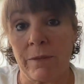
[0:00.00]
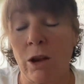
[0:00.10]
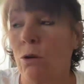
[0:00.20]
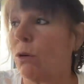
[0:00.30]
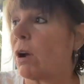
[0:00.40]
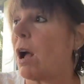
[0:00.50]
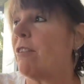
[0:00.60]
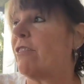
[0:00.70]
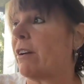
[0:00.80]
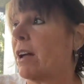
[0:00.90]
or
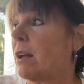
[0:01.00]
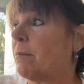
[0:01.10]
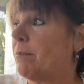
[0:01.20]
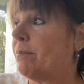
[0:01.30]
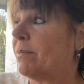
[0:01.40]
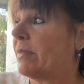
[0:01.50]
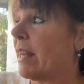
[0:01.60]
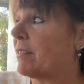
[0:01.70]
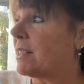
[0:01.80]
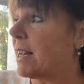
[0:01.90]
a very
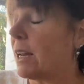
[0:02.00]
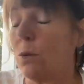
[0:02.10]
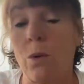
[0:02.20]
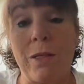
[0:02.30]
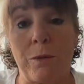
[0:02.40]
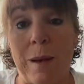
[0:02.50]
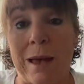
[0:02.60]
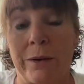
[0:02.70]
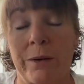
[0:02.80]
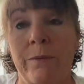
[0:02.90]
devastating weather
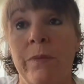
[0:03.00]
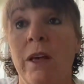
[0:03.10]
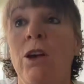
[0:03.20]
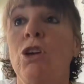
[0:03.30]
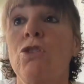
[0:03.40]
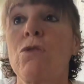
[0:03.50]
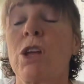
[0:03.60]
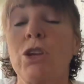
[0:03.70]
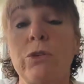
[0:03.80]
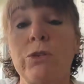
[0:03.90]
pattern, you
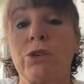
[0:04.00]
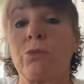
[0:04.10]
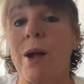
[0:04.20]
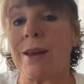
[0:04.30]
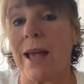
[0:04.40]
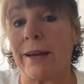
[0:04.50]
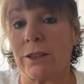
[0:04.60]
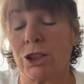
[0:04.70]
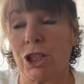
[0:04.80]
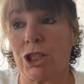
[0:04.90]
can use the right
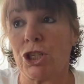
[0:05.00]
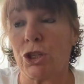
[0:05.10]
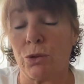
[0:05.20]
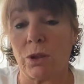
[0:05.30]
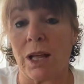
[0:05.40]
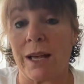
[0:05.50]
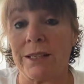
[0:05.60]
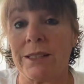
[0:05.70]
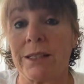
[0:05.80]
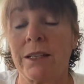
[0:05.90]
energy to
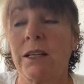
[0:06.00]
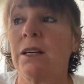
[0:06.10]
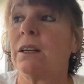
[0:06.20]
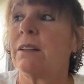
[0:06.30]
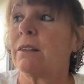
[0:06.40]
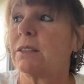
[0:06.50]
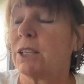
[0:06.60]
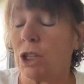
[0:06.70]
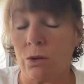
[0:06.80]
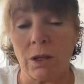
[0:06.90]
utilize
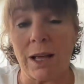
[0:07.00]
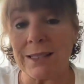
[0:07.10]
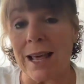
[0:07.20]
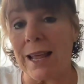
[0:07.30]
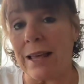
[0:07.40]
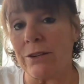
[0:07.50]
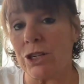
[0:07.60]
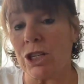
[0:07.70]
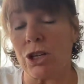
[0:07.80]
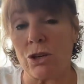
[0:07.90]
that
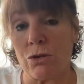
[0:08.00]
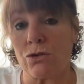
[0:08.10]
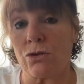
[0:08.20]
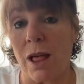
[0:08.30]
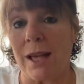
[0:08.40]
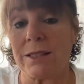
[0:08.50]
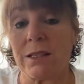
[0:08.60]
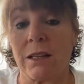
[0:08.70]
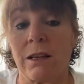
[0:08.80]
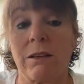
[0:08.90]
energy to neutralize
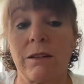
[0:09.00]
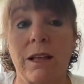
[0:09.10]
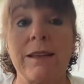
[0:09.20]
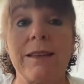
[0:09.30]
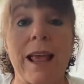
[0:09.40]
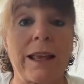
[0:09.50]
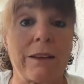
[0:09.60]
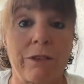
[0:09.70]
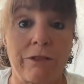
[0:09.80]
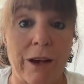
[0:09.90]
the
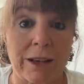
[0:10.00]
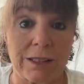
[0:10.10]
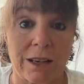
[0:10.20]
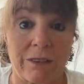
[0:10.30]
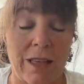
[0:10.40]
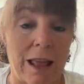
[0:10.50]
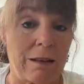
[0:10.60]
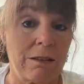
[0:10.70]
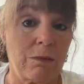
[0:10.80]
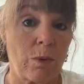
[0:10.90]
negative effects of that
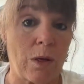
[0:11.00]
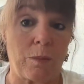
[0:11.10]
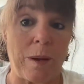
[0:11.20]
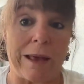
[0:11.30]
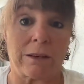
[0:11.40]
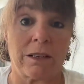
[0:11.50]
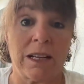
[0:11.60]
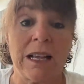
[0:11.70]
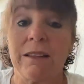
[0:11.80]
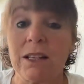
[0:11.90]
weather pattern. These